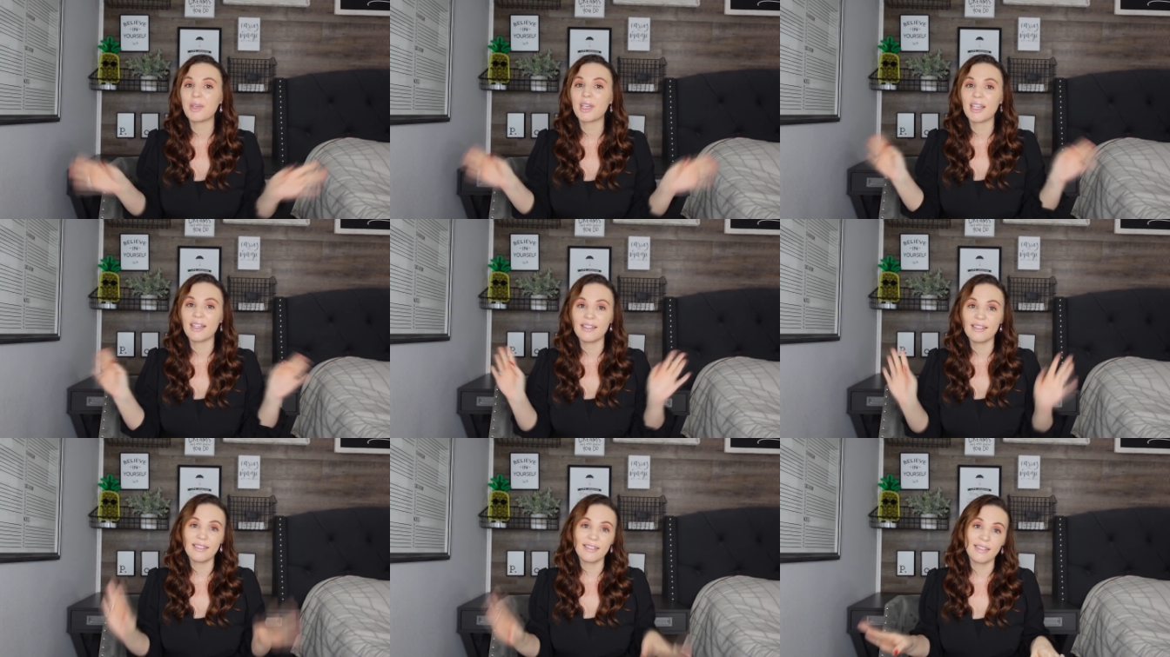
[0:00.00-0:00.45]

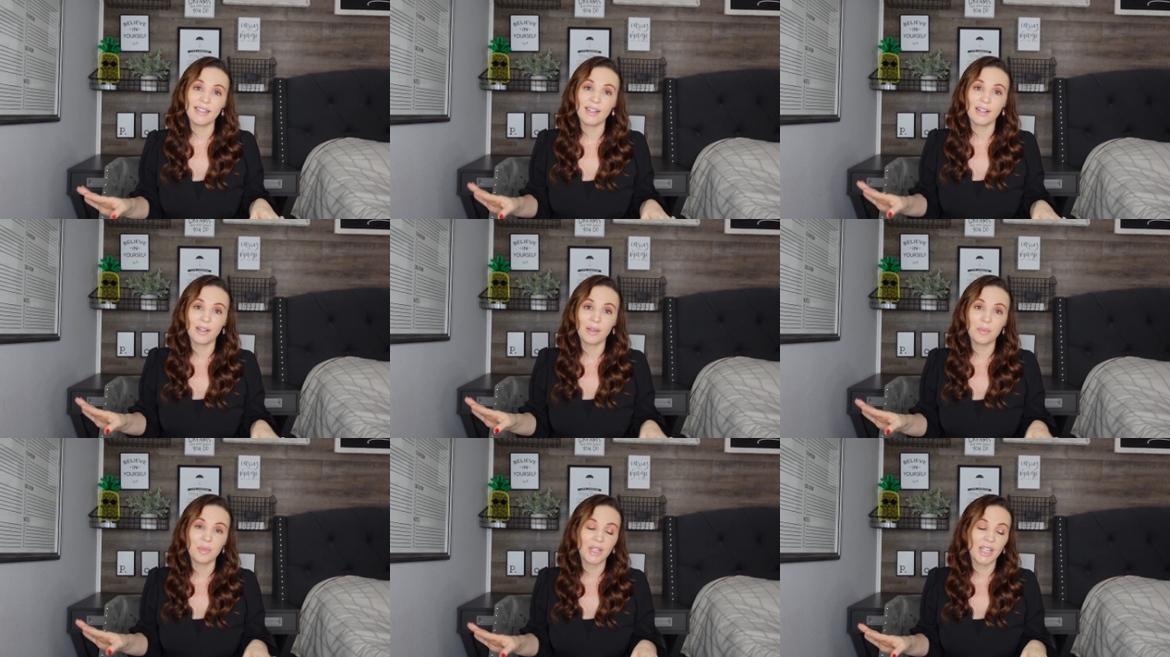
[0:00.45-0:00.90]
because
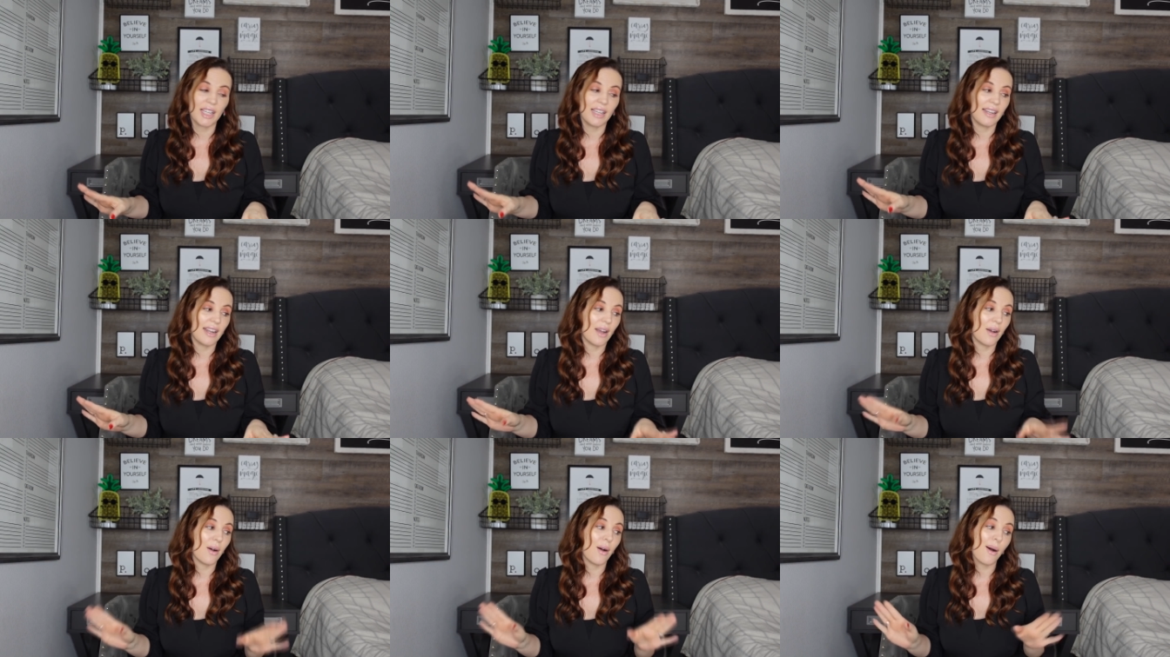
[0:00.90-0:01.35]
they're
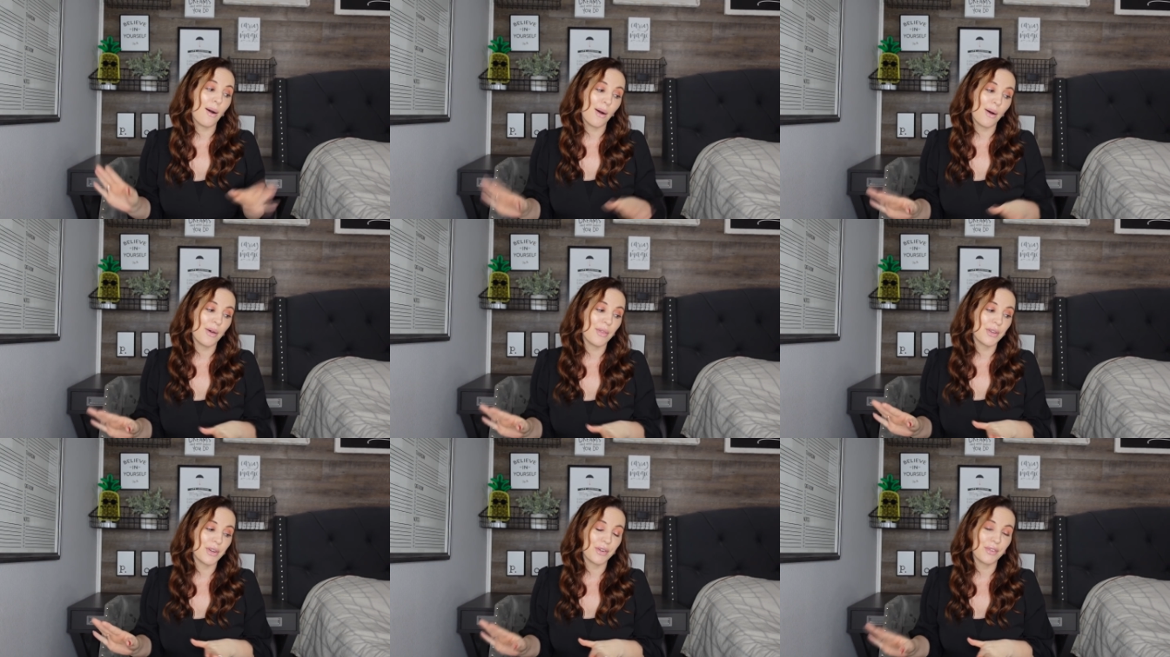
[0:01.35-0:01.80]
bringing out
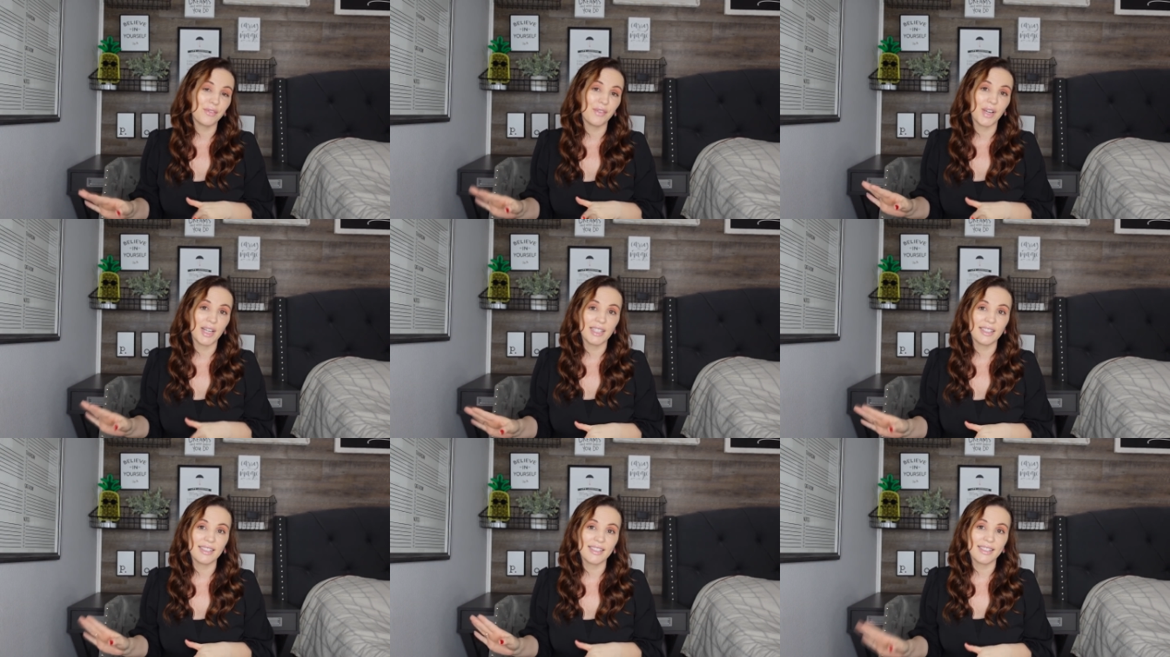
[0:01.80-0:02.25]
all their
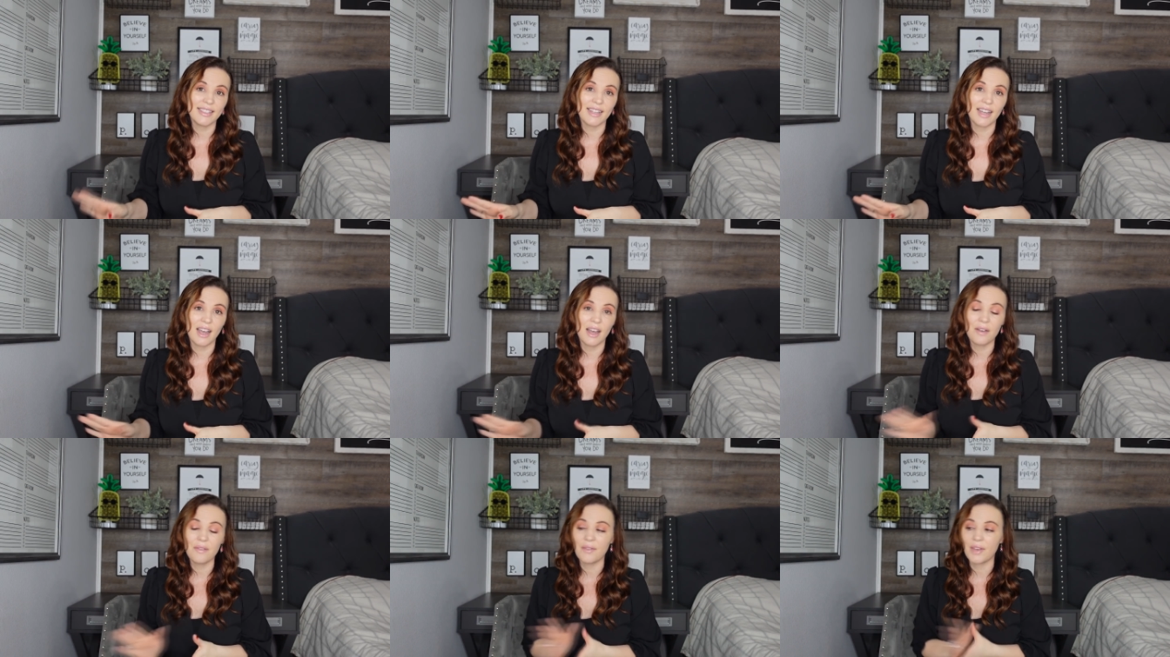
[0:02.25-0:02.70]
fun
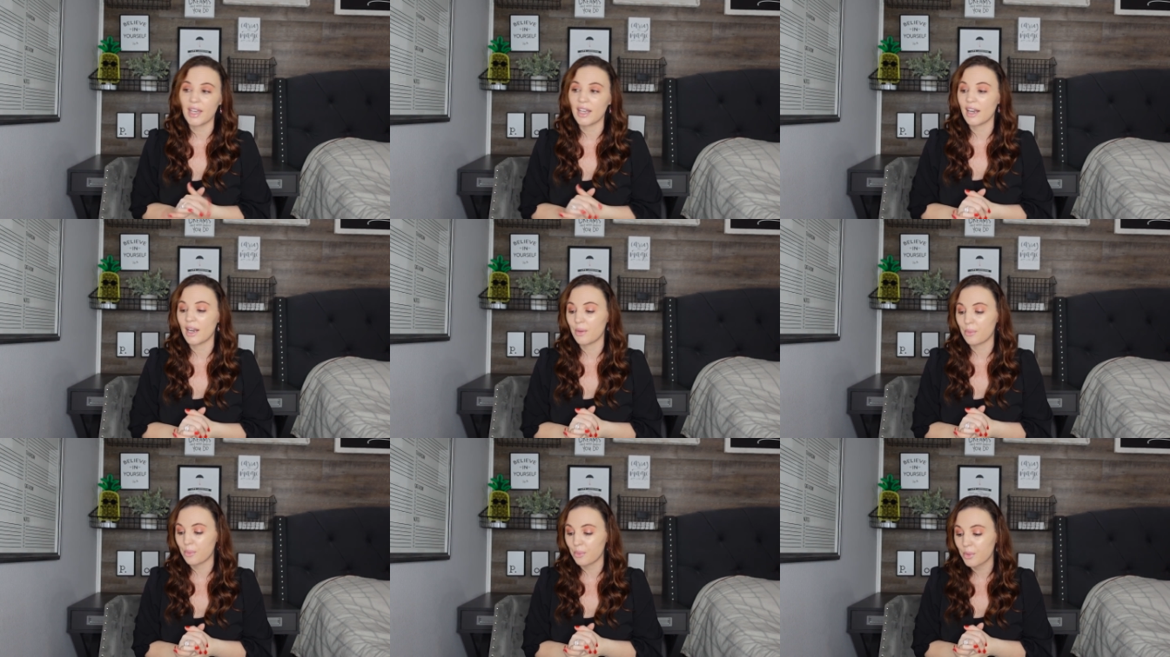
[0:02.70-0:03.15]
stuff,
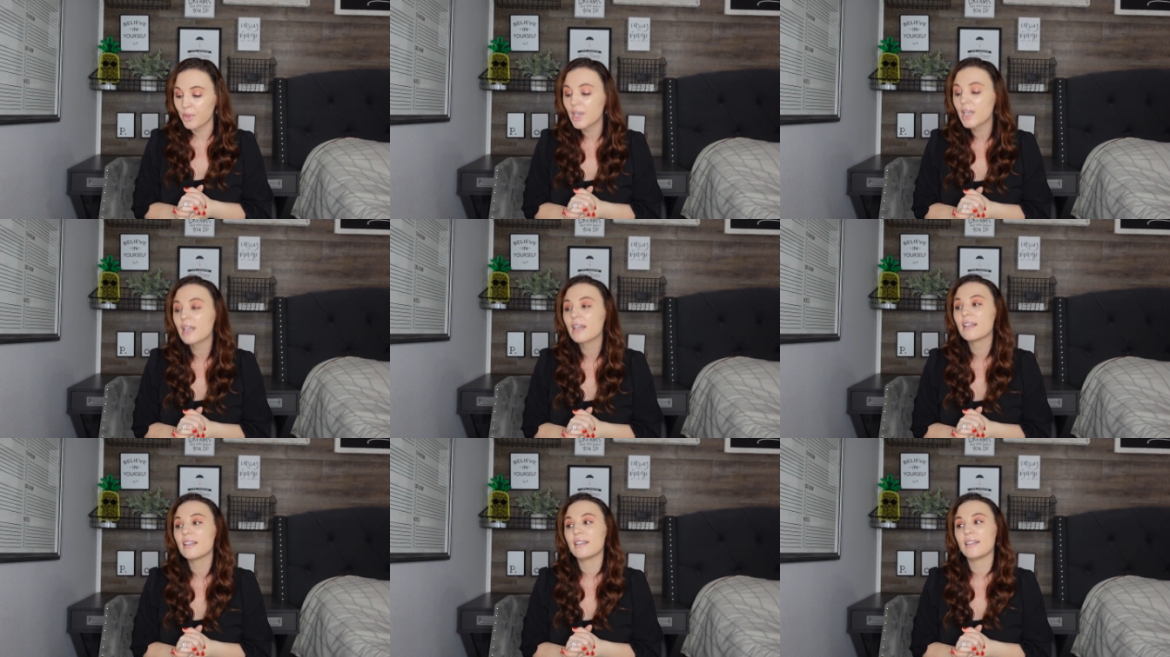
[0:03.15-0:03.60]
and I
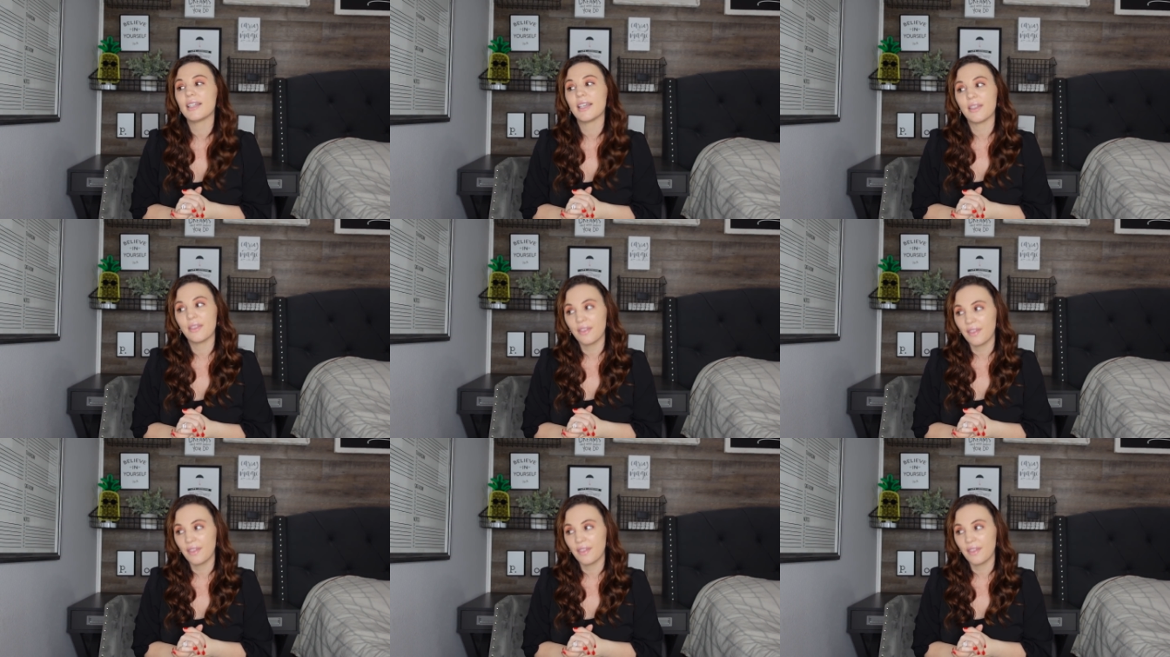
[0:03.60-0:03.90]
really